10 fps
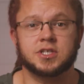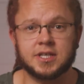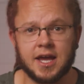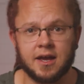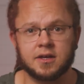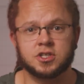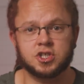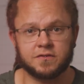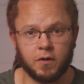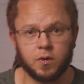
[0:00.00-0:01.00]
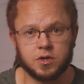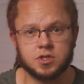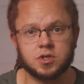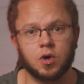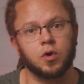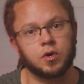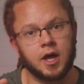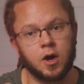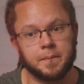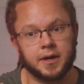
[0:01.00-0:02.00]
So yeah, just focus on
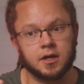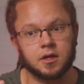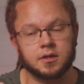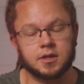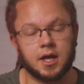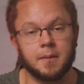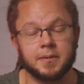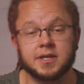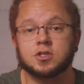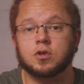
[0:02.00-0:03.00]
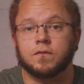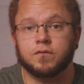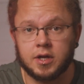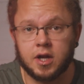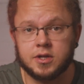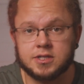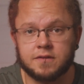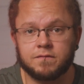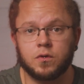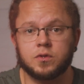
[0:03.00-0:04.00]
helping the companies that you're
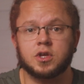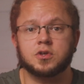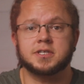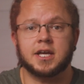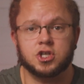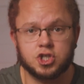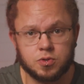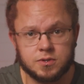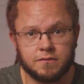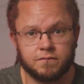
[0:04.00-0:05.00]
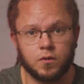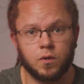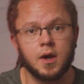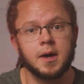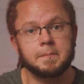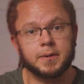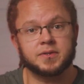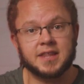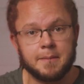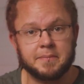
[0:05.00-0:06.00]
freelancing for, that you're second shooting for,
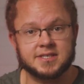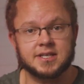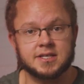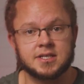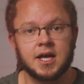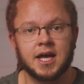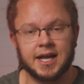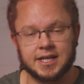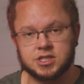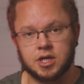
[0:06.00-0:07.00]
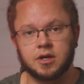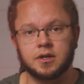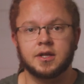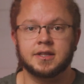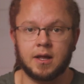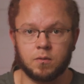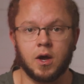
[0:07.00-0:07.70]
build their business, and in turn, they will